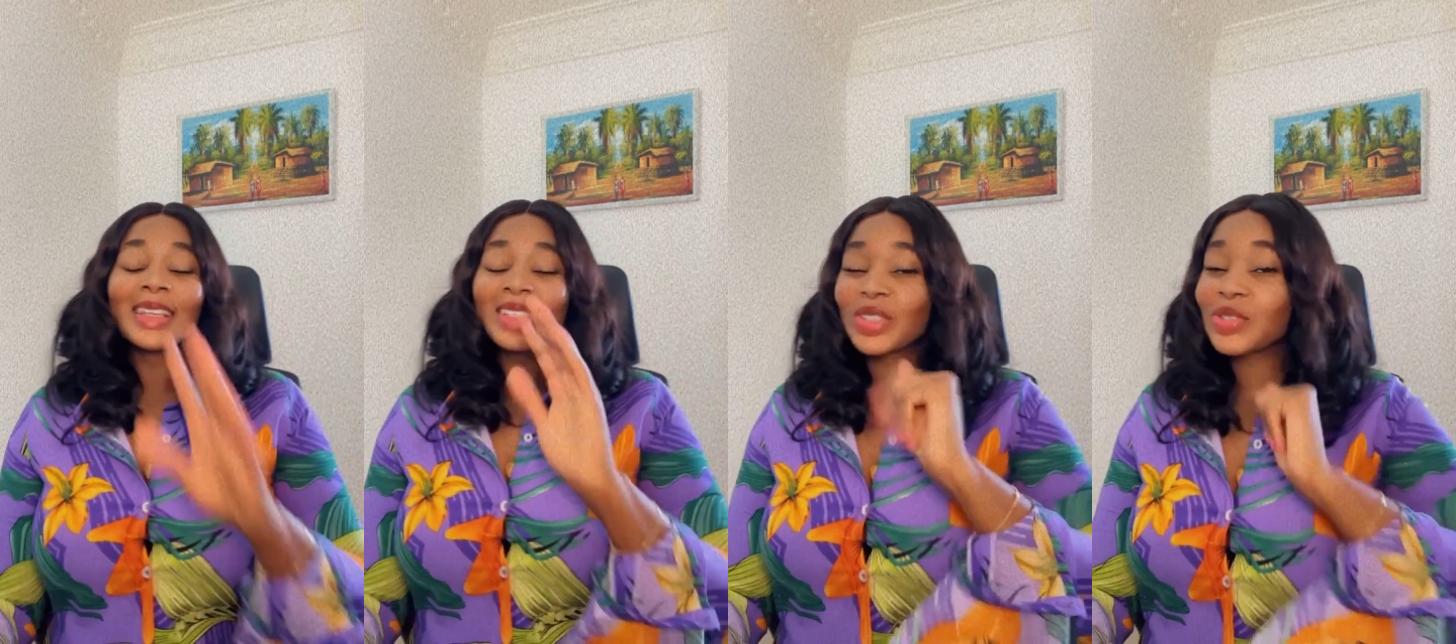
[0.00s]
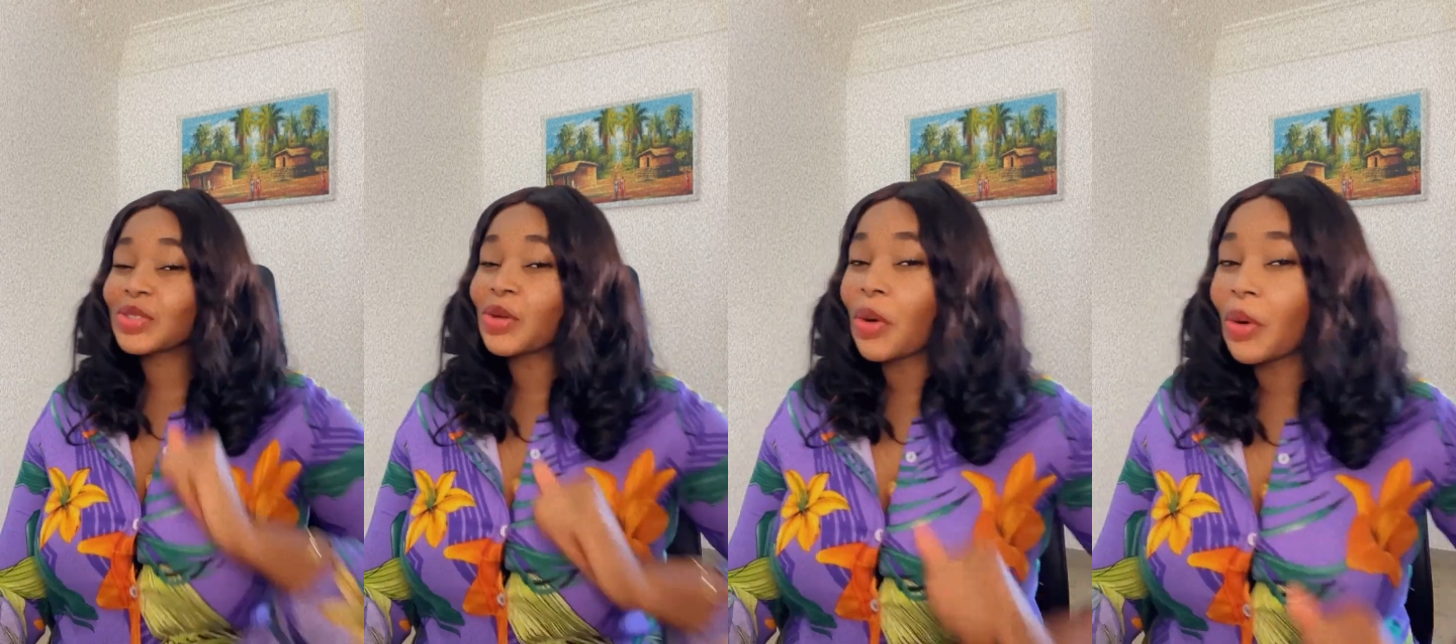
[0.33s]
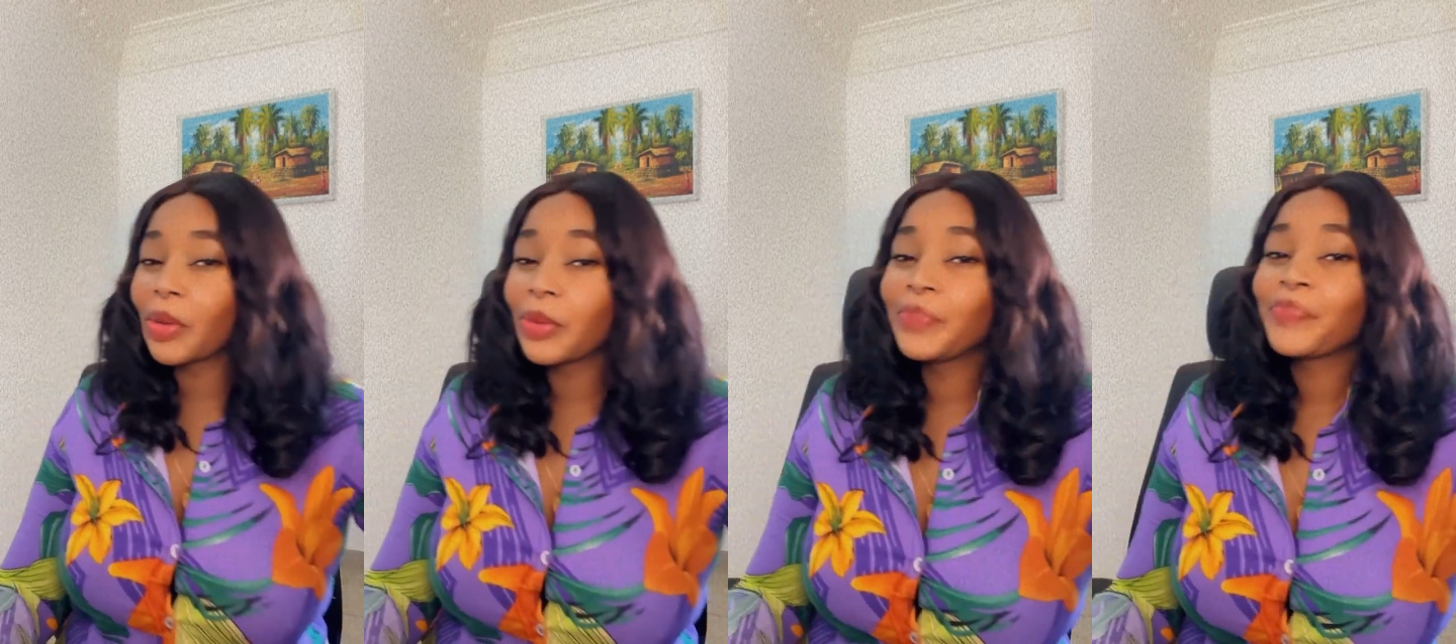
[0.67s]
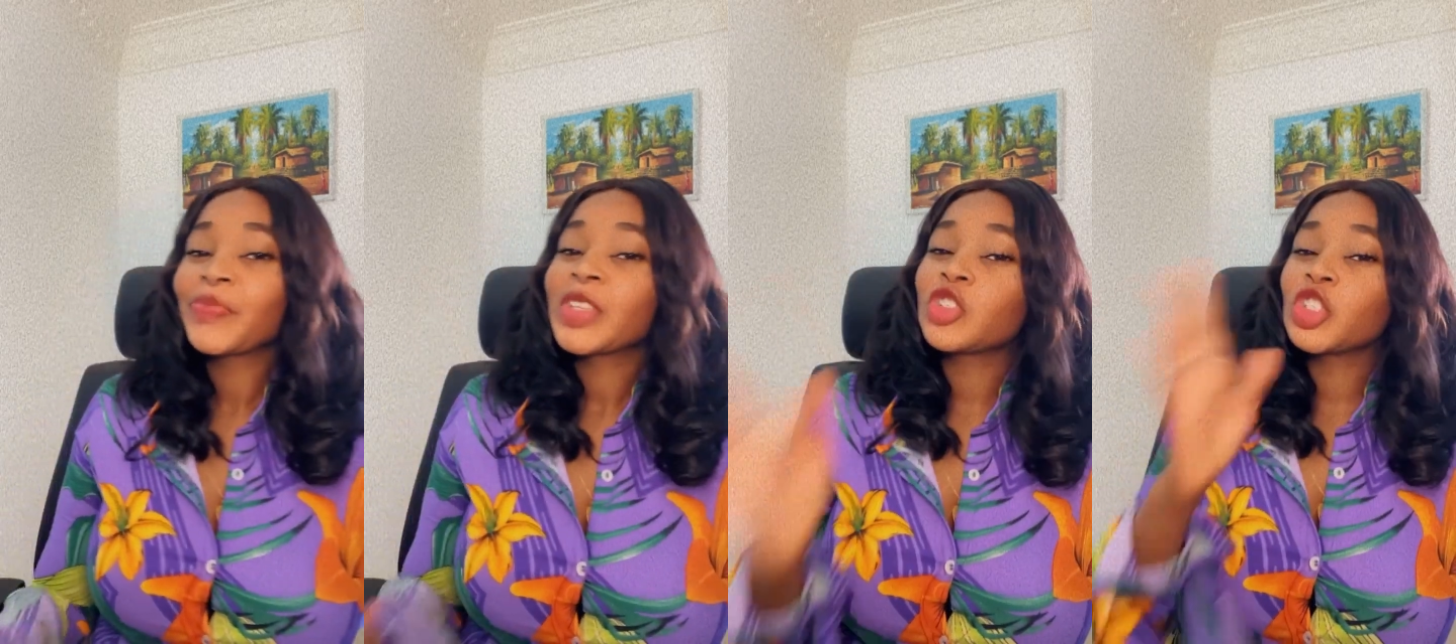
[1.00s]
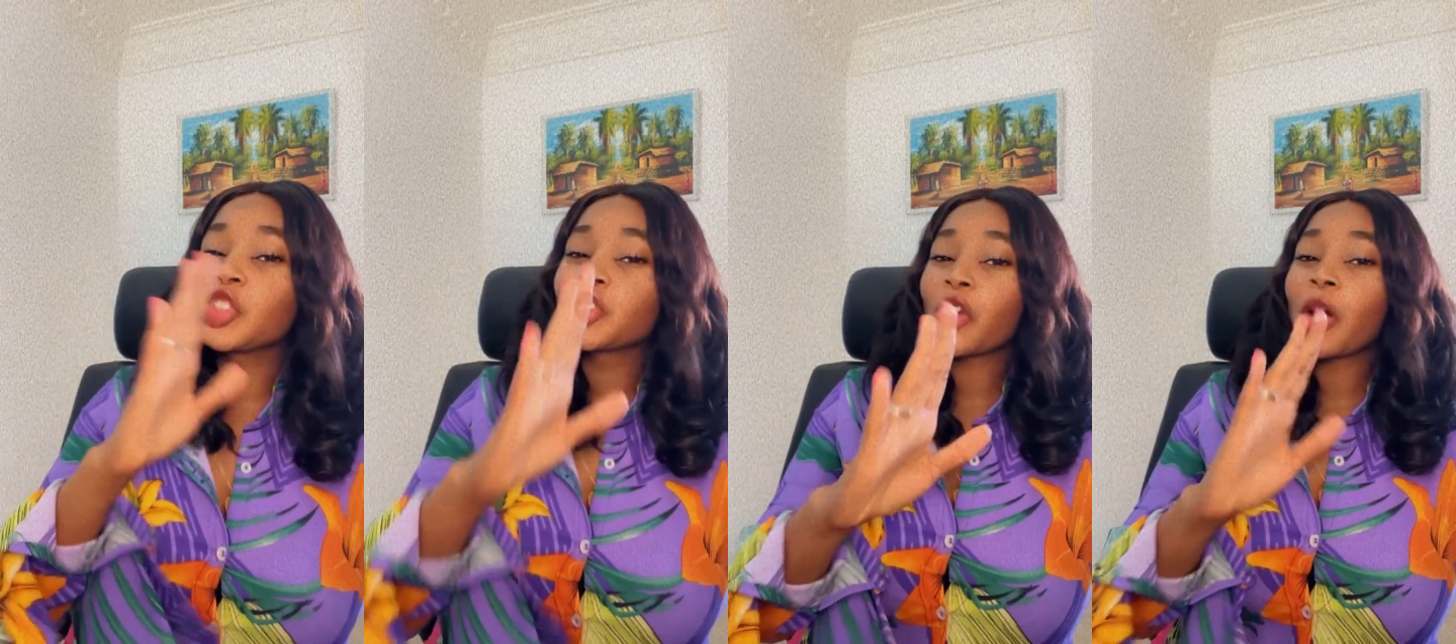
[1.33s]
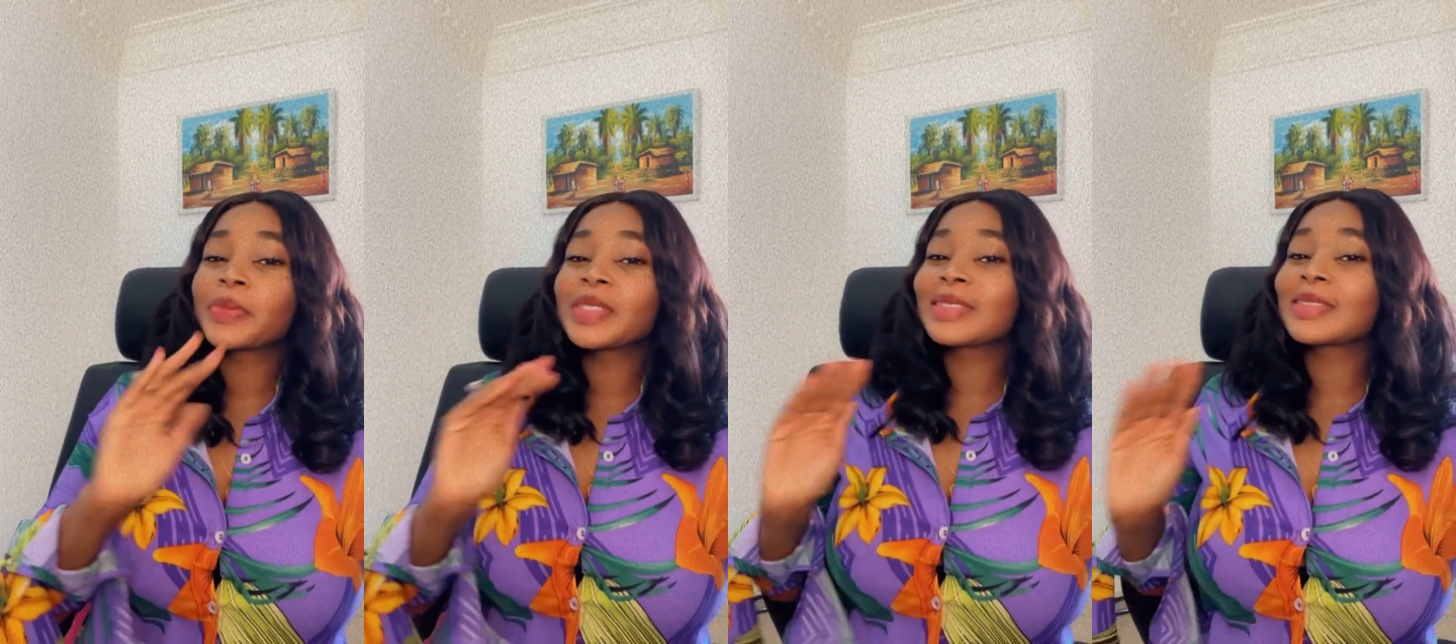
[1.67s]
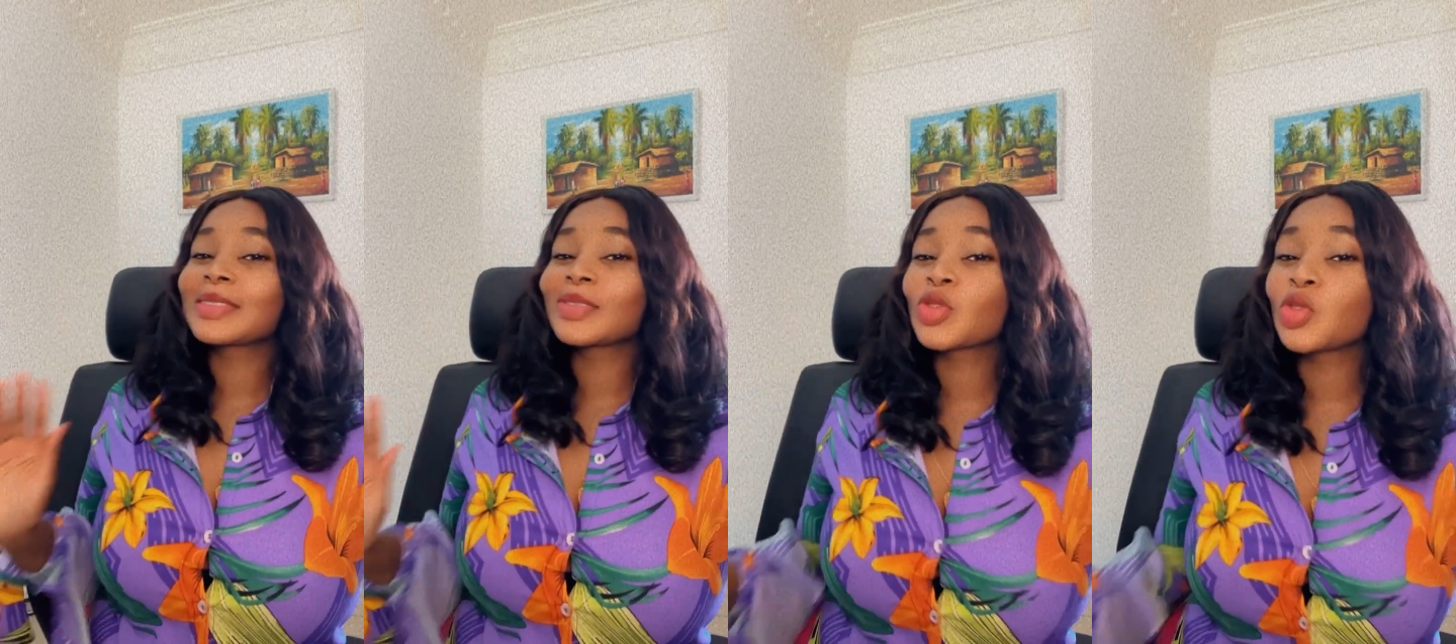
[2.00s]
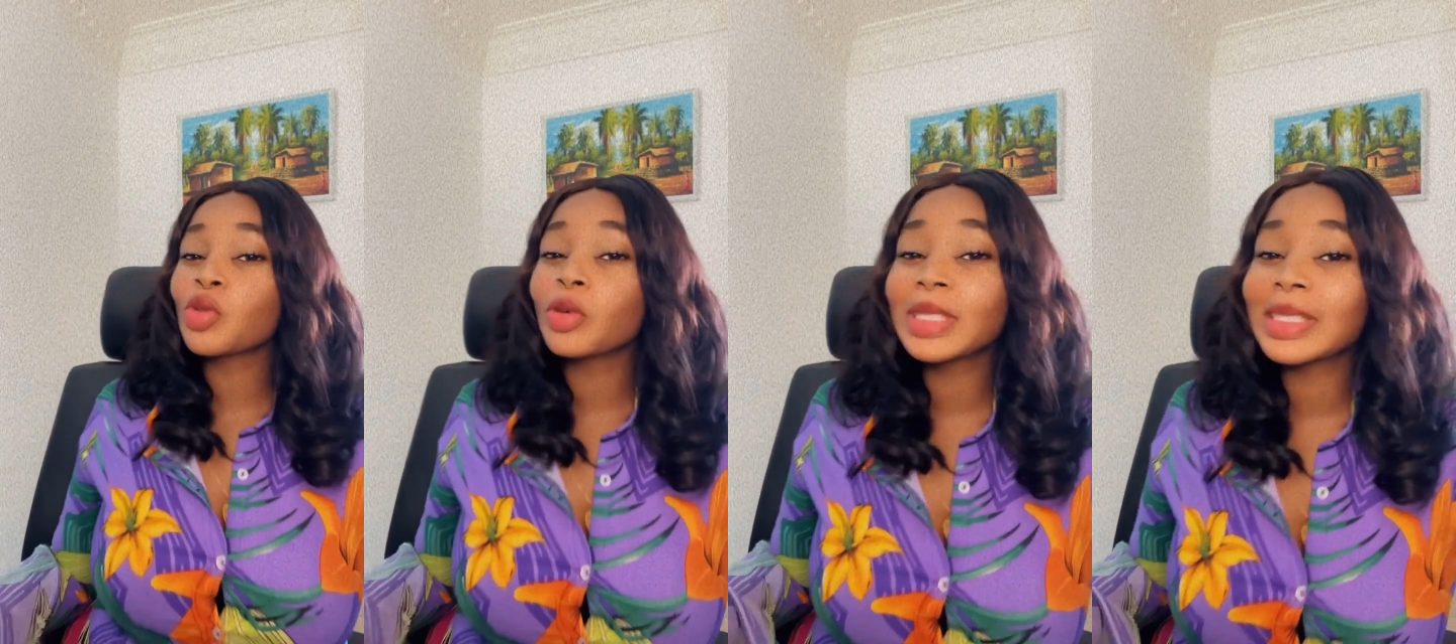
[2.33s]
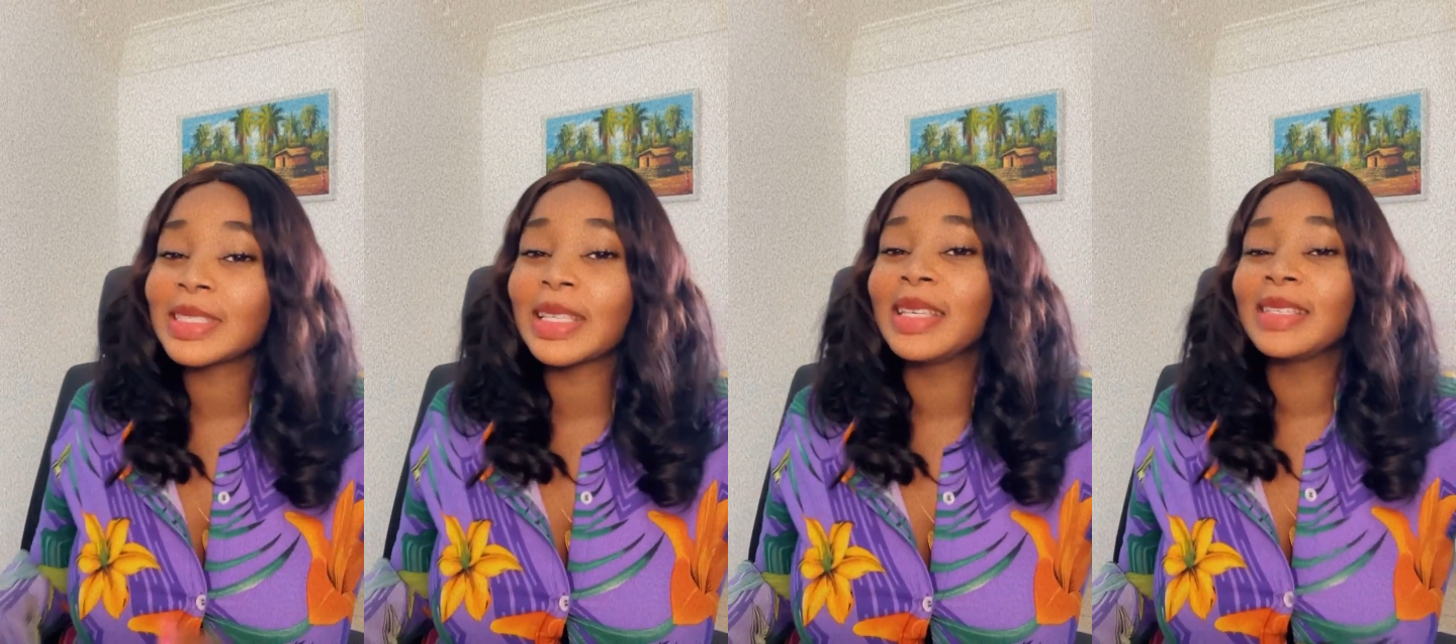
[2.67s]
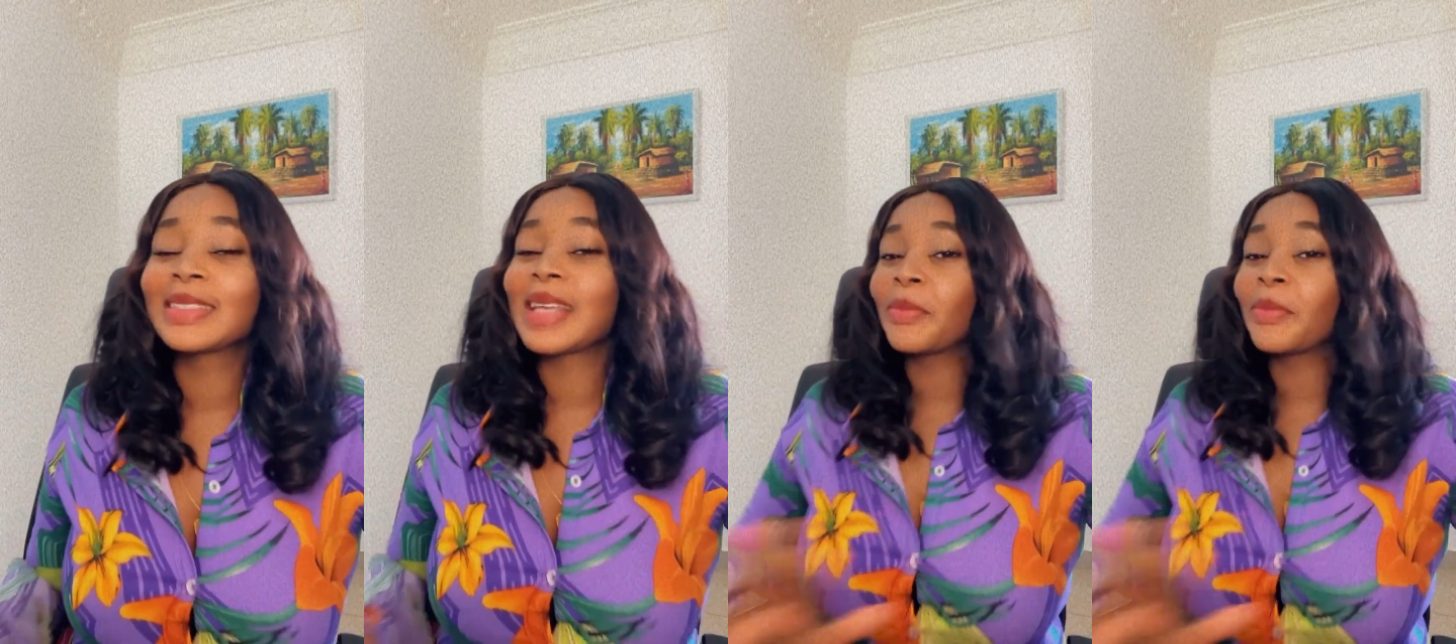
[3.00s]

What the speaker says: So, she dropped two things.